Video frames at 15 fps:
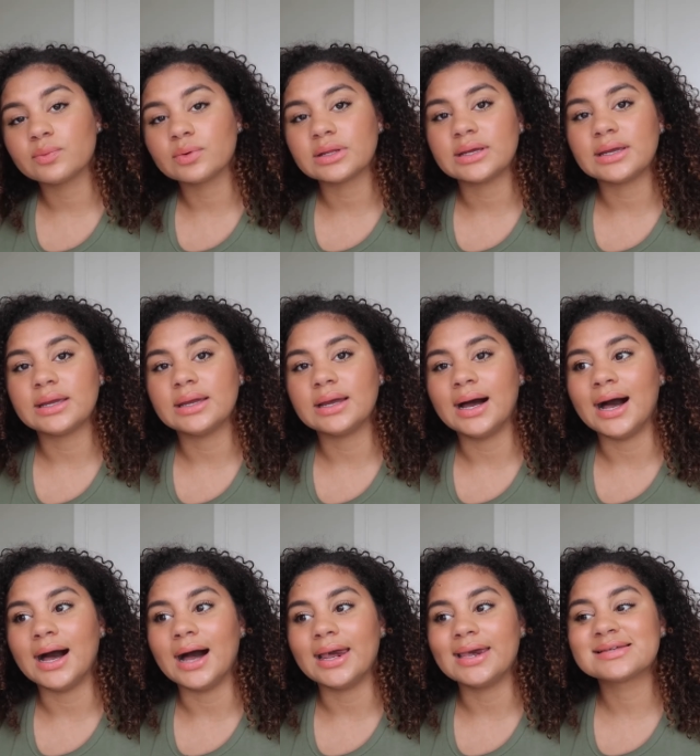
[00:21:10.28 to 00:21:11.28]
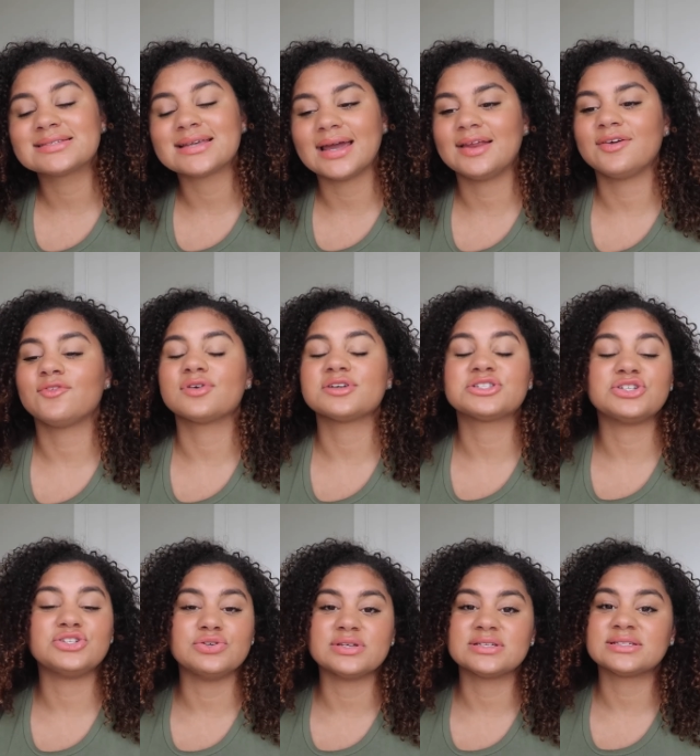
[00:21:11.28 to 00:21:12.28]
be really uh, exciting for us to
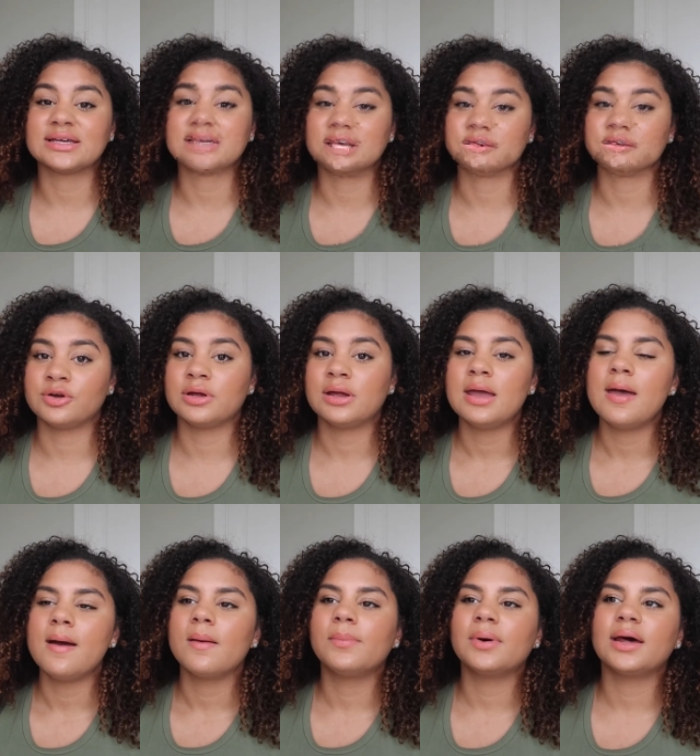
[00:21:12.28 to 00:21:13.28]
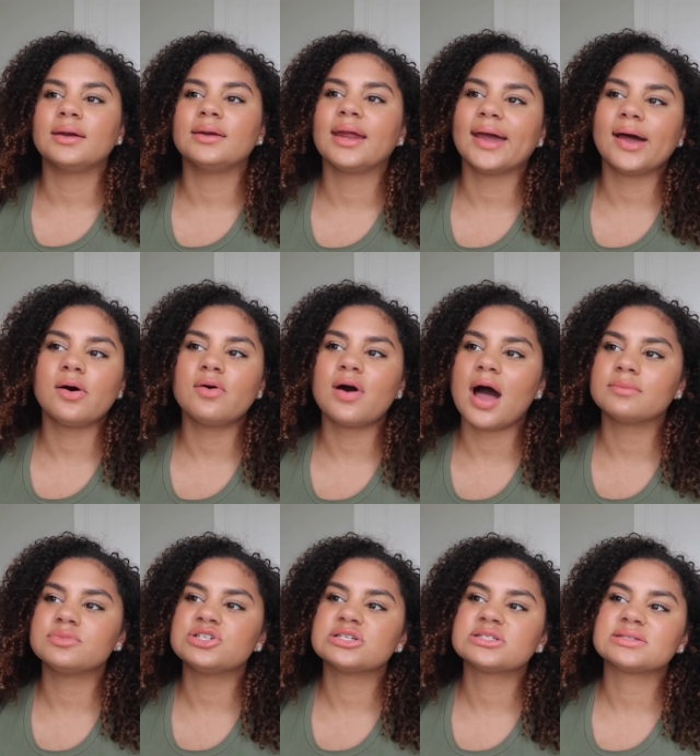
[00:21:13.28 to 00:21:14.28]
do this together. But now
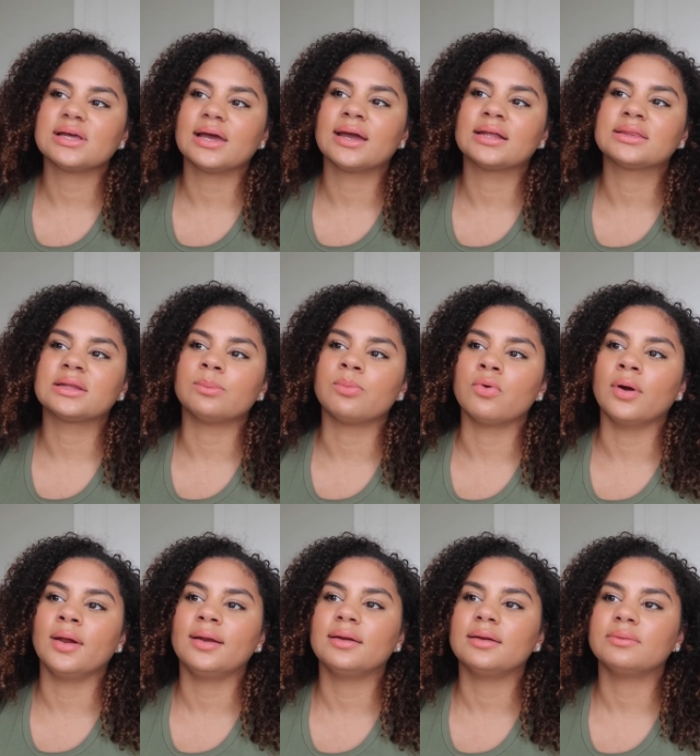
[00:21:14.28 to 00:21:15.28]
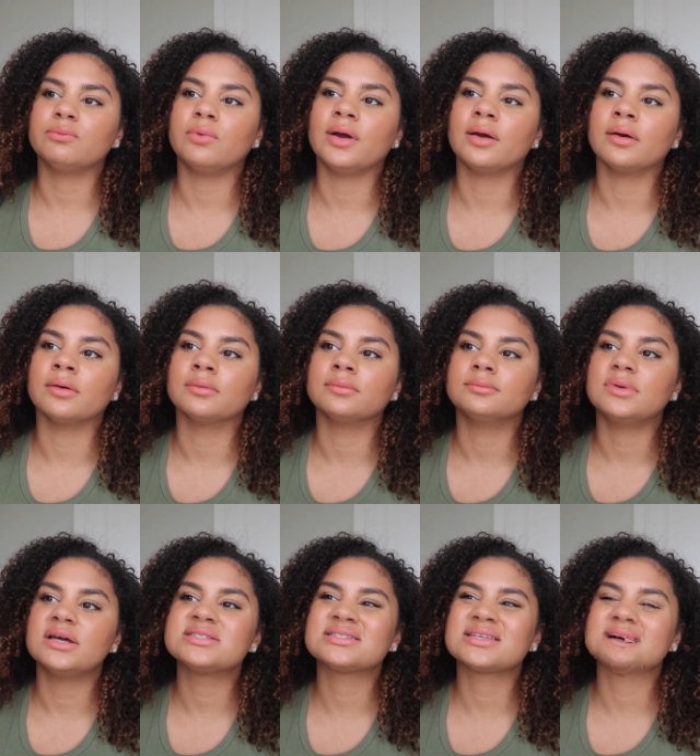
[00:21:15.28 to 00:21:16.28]
I'm just like at the point where
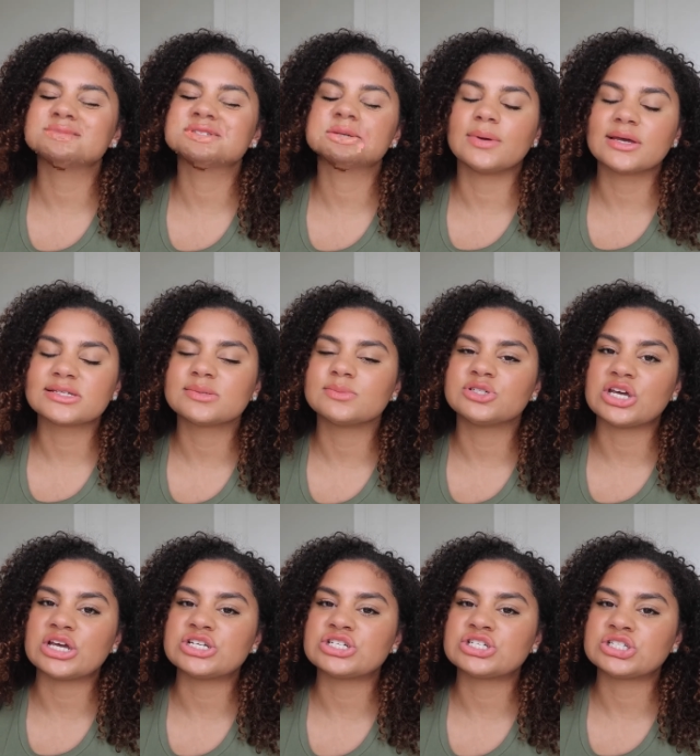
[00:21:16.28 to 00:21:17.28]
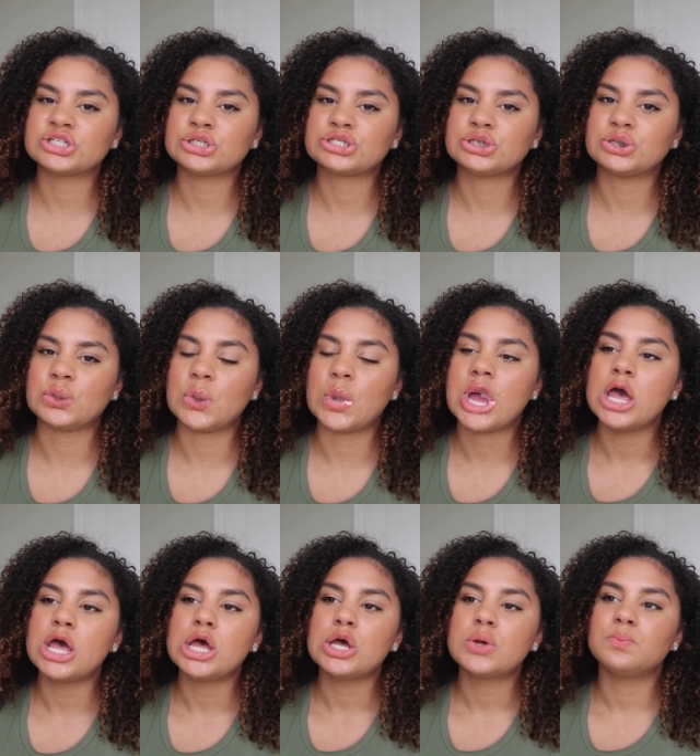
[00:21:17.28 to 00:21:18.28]
it's time to make some changes to
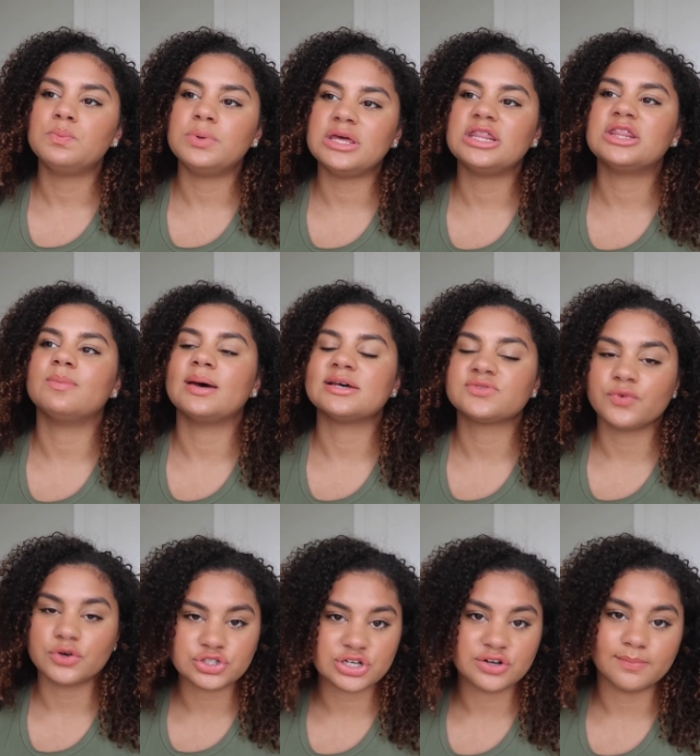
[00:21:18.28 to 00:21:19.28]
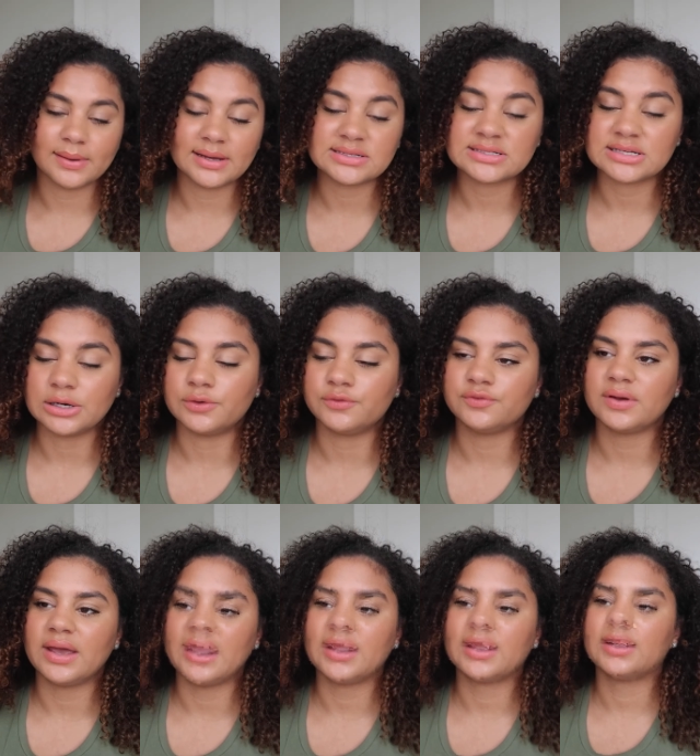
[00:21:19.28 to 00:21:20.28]
be the best version of myself.
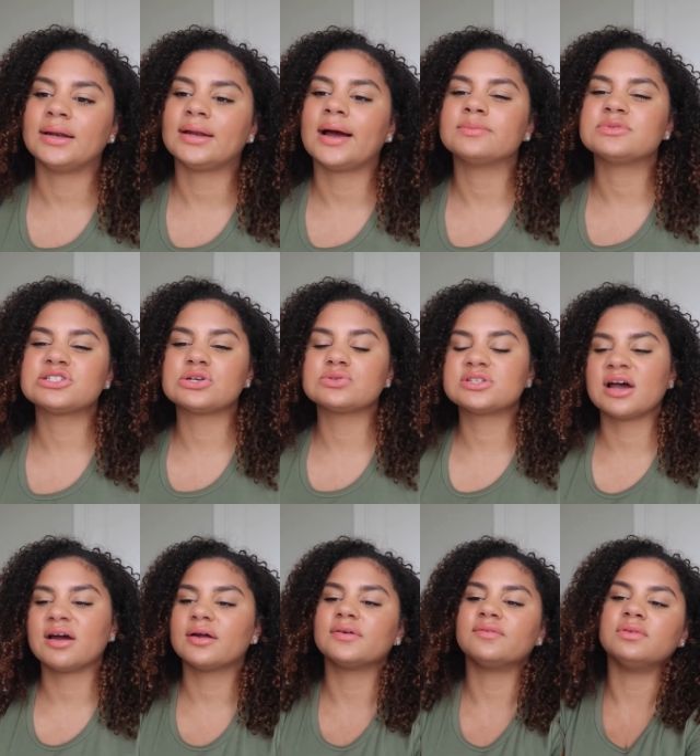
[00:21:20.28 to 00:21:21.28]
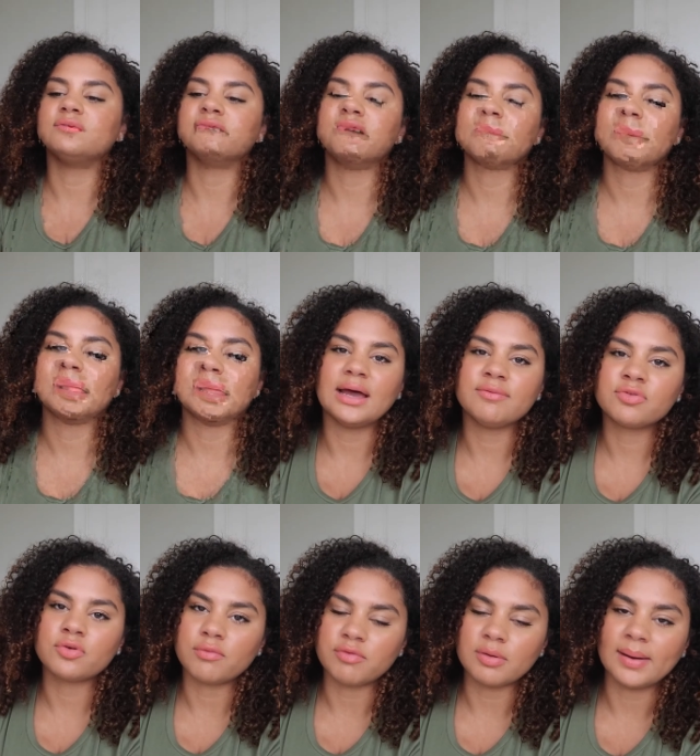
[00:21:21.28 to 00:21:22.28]
And I'm so tired of living my life
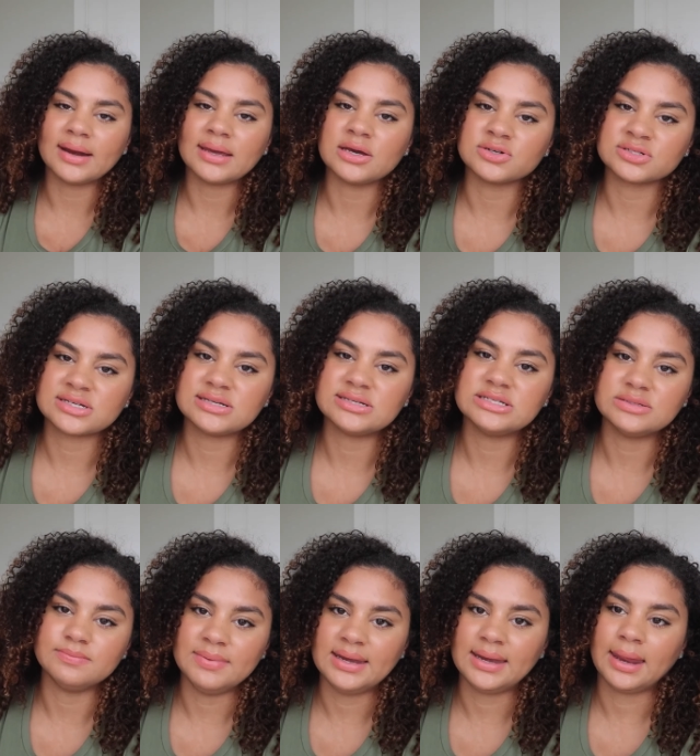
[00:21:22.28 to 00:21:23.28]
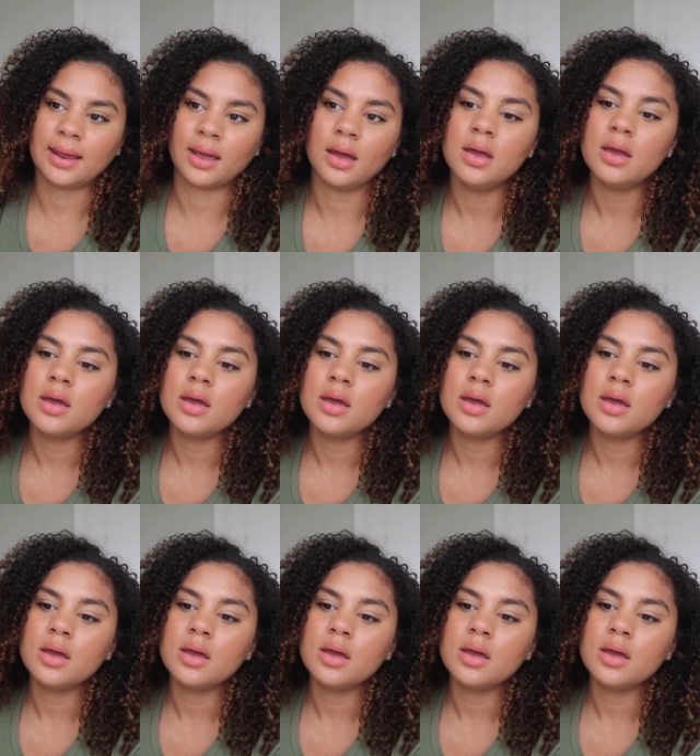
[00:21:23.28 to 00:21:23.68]
through everybody else's, meaning